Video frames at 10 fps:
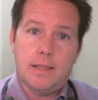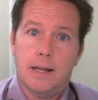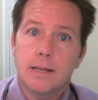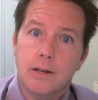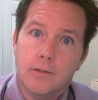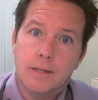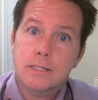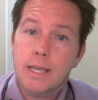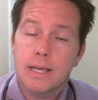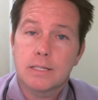you know, in this
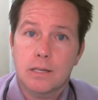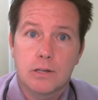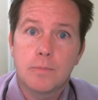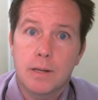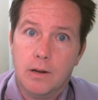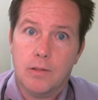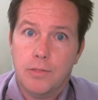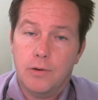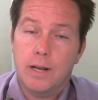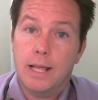case, it could be another
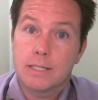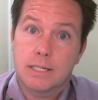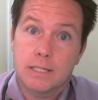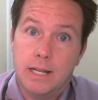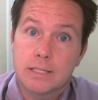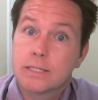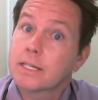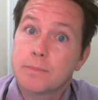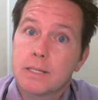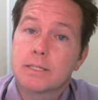30 days, 60 days,
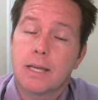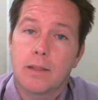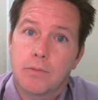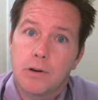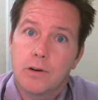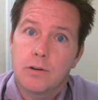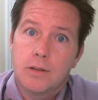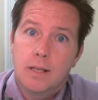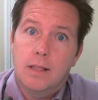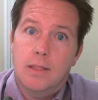6 months down the road
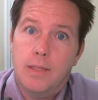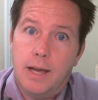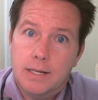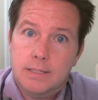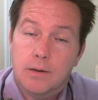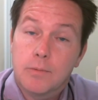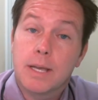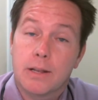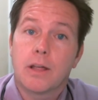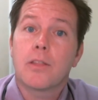that we
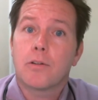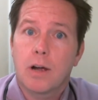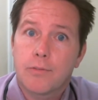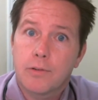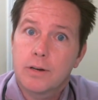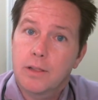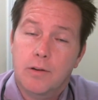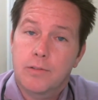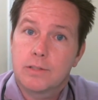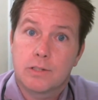get another offer, and another
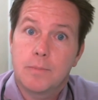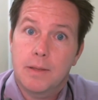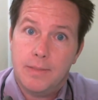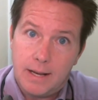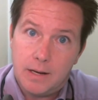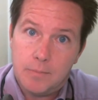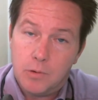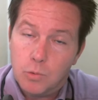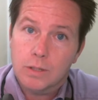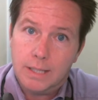offer is going to be at that number
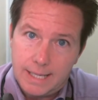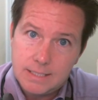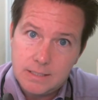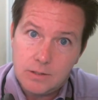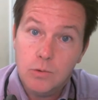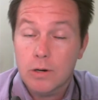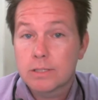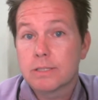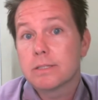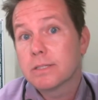or less, or
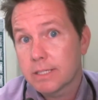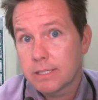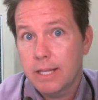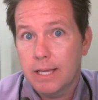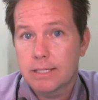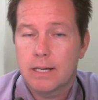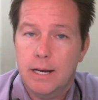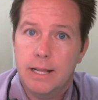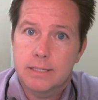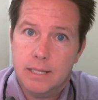it's 60 days, 90
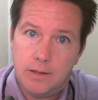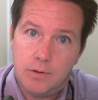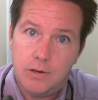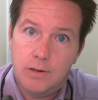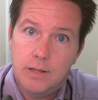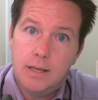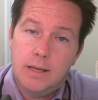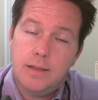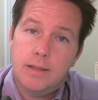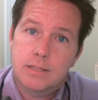days down the road,
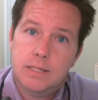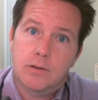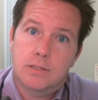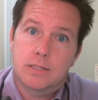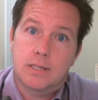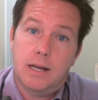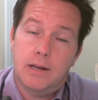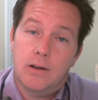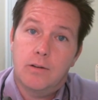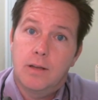and then the sellers decide, you
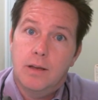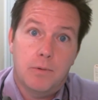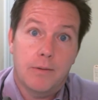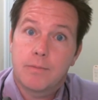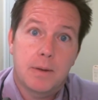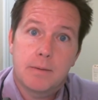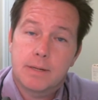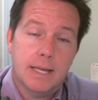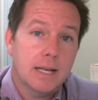know, we haven't been able to get